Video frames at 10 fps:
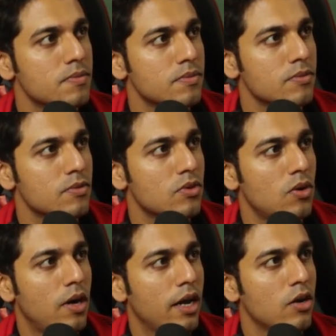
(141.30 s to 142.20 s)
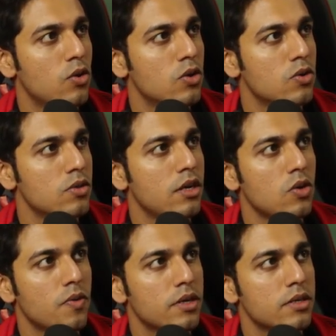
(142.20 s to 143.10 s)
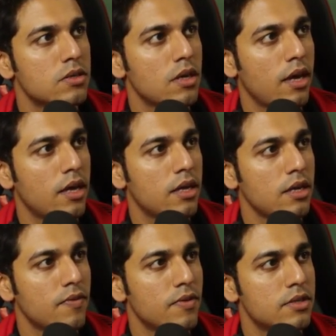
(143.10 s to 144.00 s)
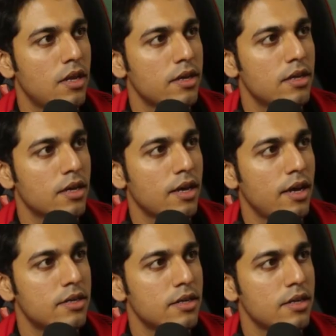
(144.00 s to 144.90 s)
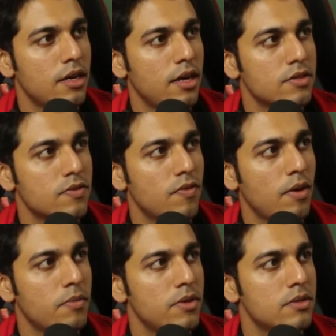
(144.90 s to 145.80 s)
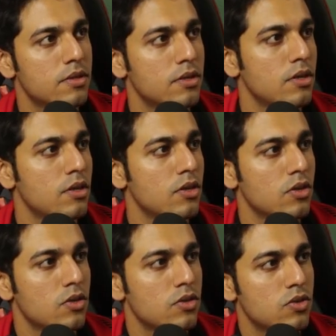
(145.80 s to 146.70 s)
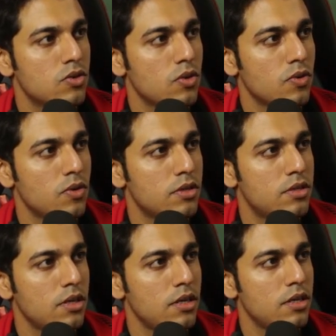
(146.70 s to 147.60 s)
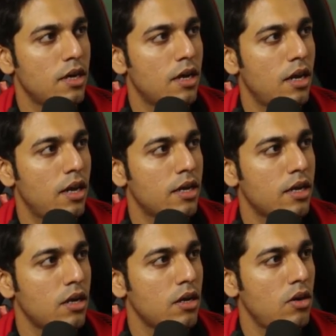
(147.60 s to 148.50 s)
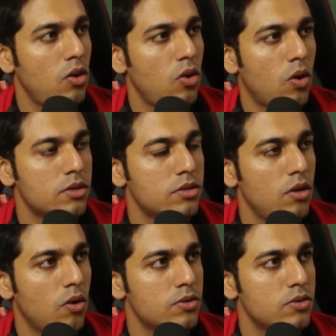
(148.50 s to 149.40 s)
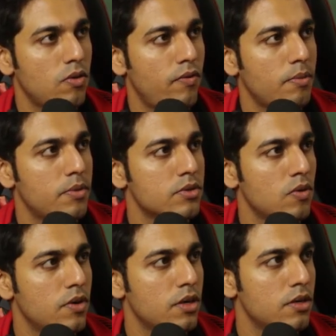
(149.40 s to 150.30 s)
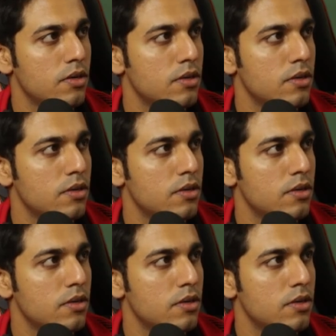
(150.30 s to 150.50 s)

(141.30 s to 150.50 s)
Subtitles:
So I'll go to the newest and even select the category as weapons. So you will see there are like lots and lots of weapons over here,